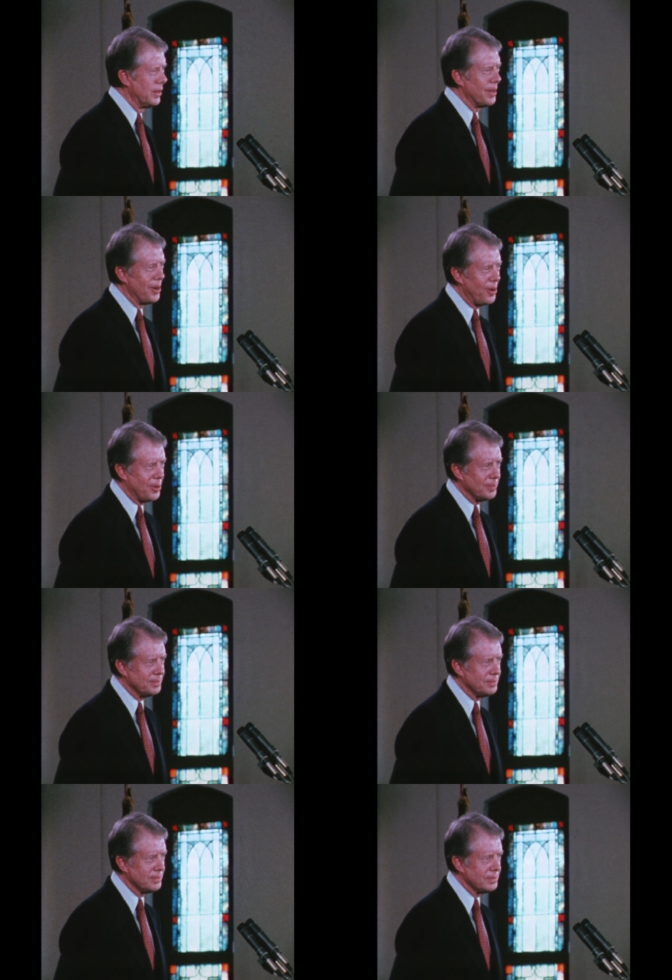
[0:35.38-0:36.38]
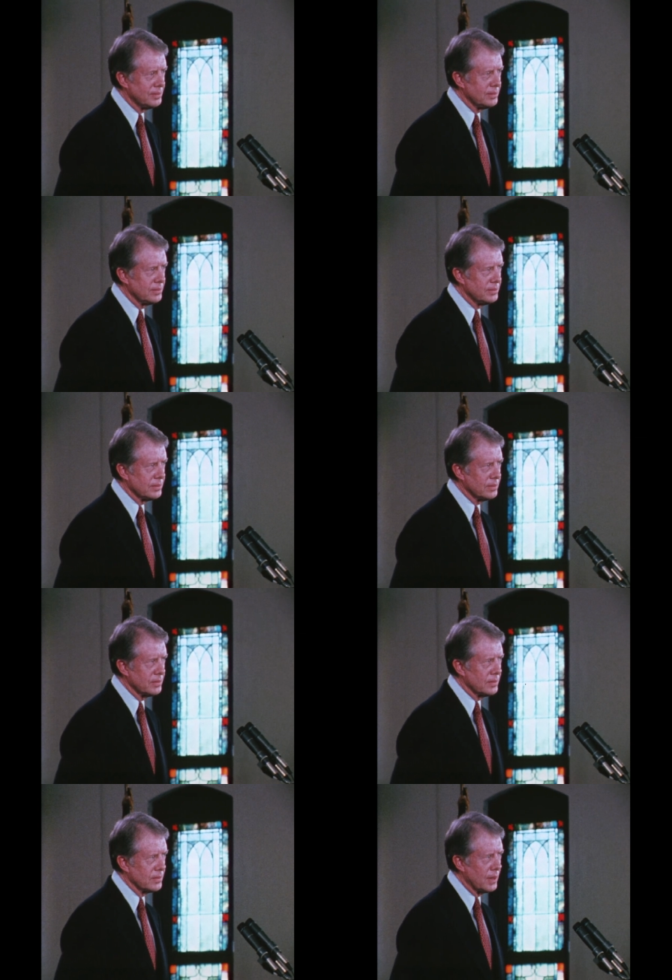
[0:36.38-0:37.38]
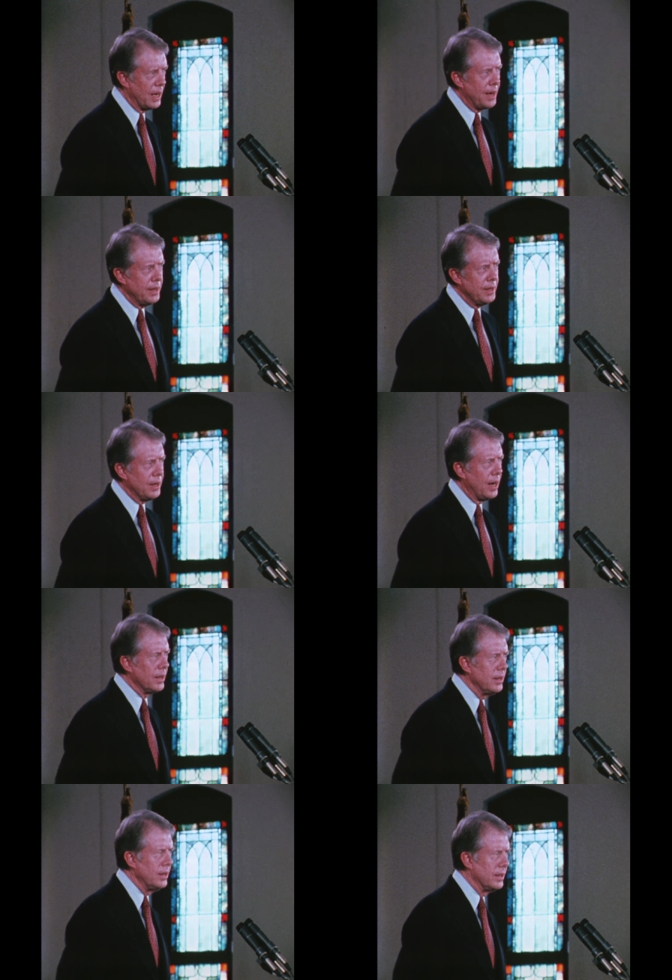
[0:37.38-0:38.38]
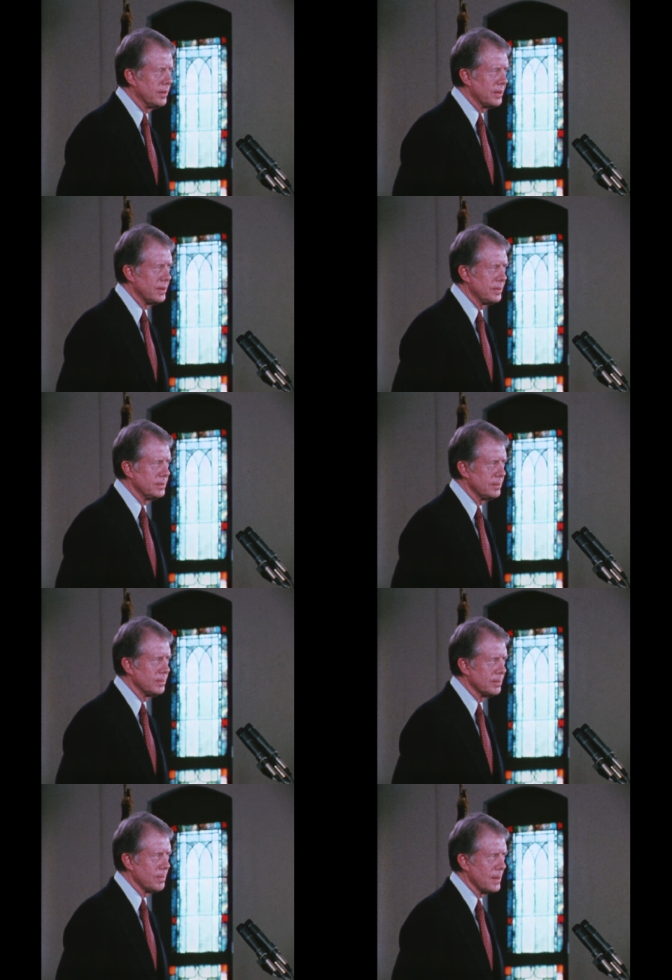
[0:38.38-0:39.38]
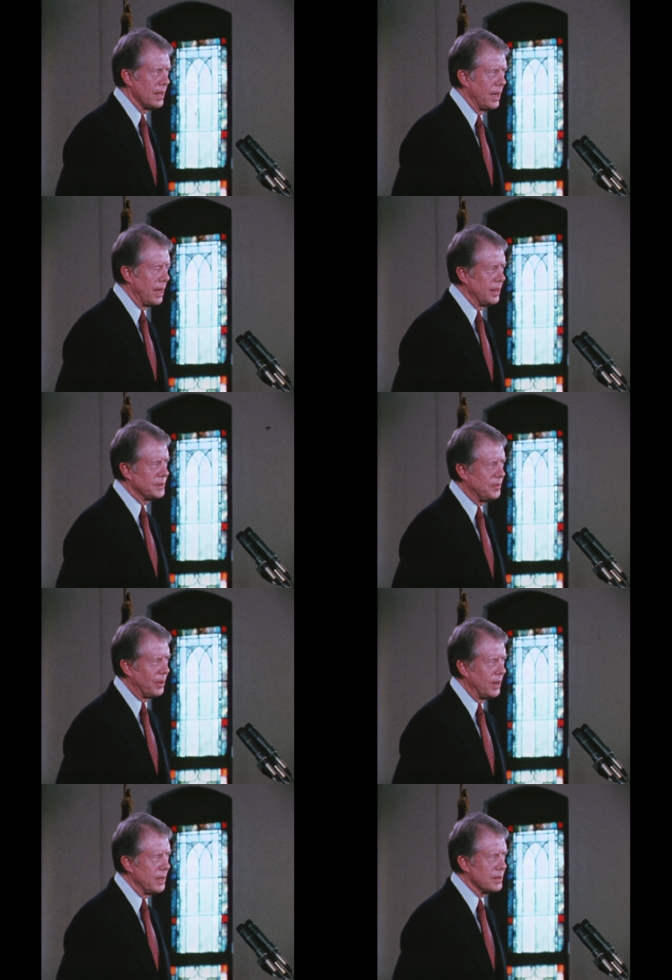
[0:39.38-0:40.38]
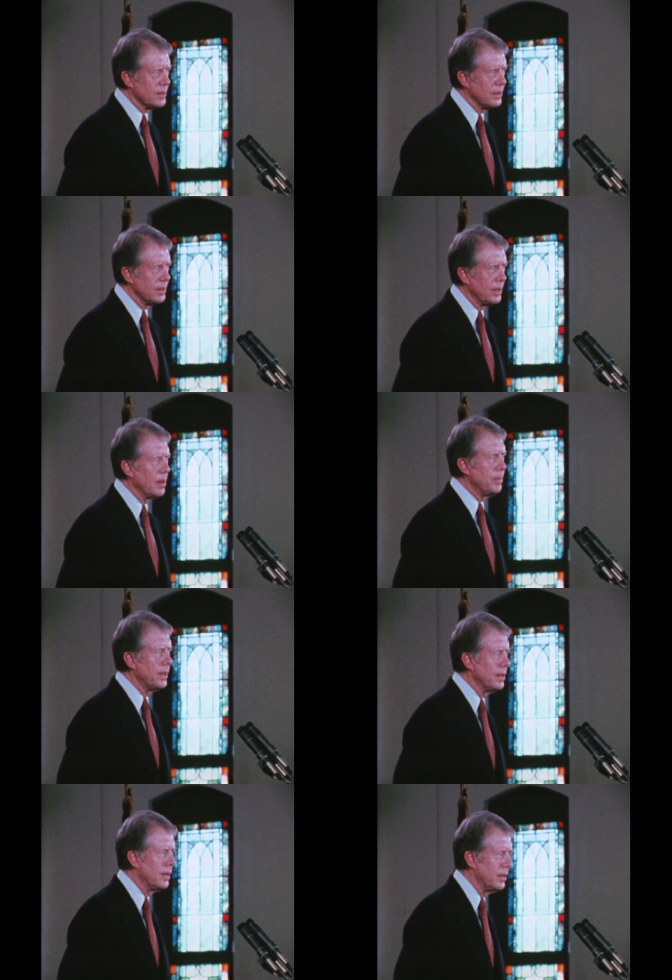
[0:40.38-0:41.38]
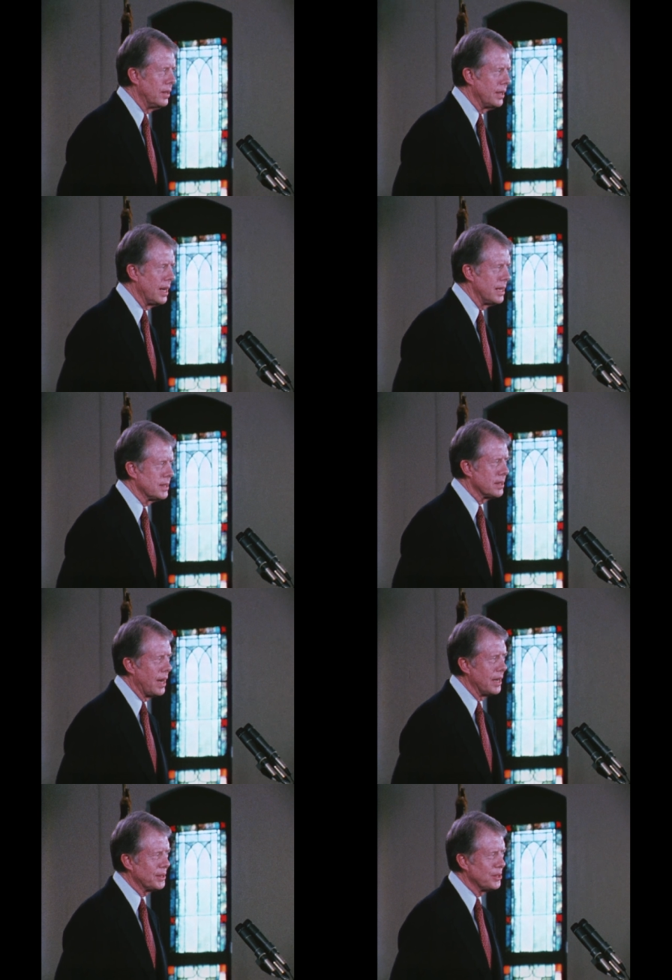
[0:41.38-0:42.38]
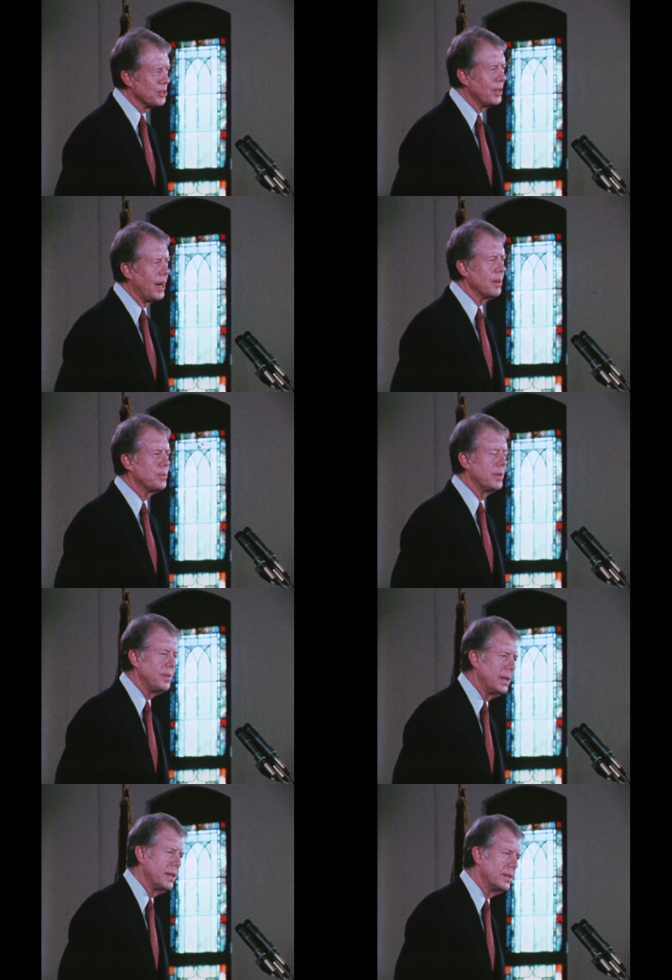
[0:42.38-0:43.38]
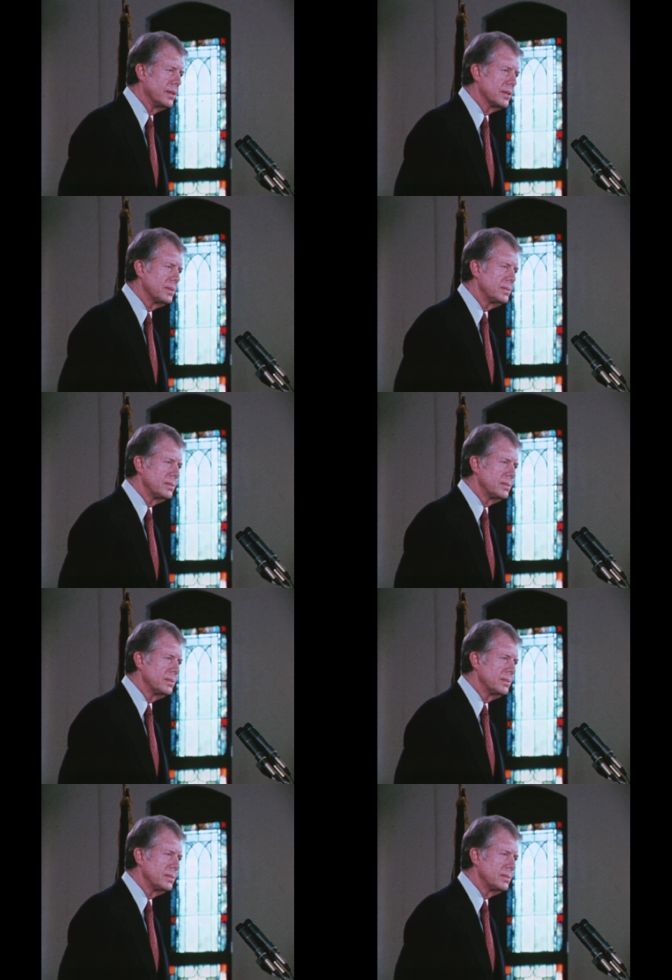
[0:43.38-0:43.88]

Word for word: here at home. Had he not lived, had his voice not been heard, had his actions not prevailed,